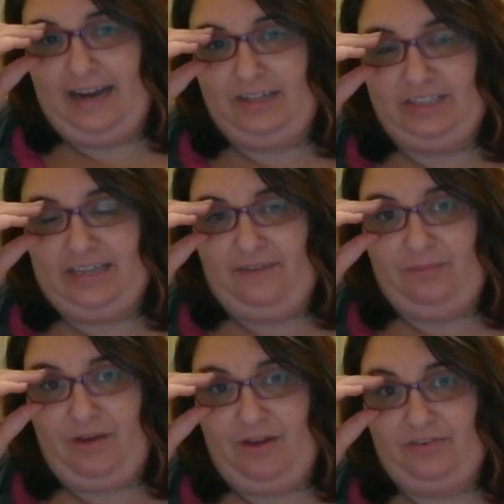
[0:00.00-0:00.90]
I just have
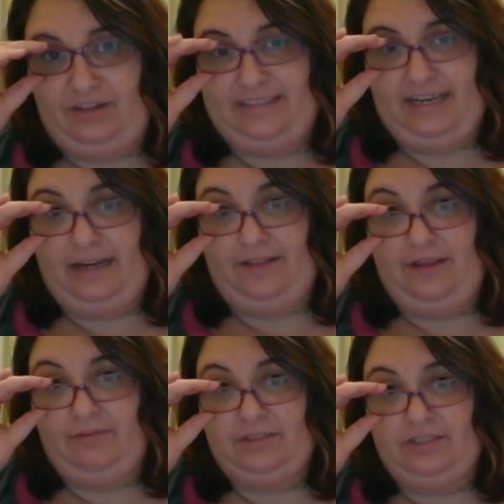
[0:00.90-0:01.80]
them on for a second and
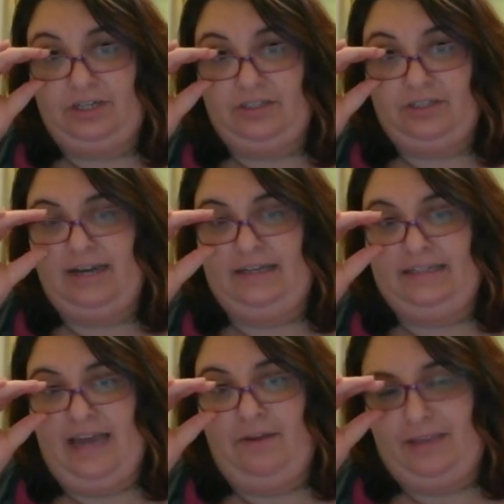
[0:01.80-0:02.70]
they would start sliding
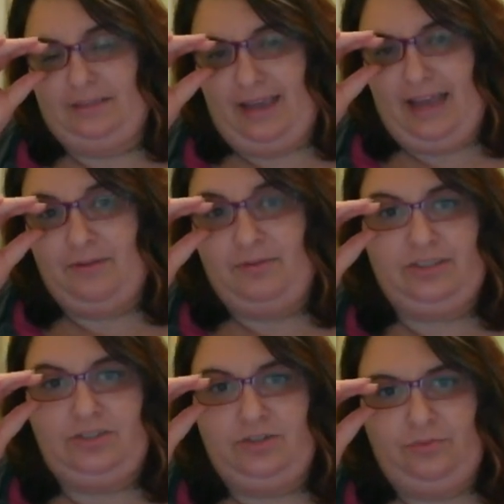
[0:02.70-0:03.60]
down because my head was
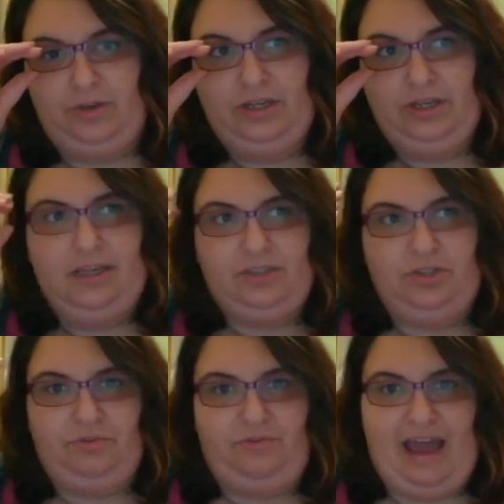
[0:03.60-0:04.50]
too
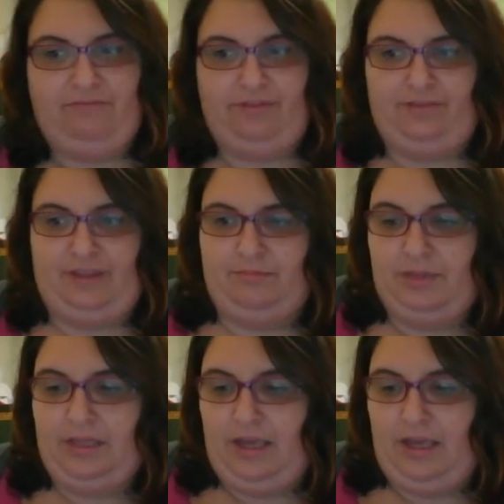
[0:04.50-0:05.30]
fat for them.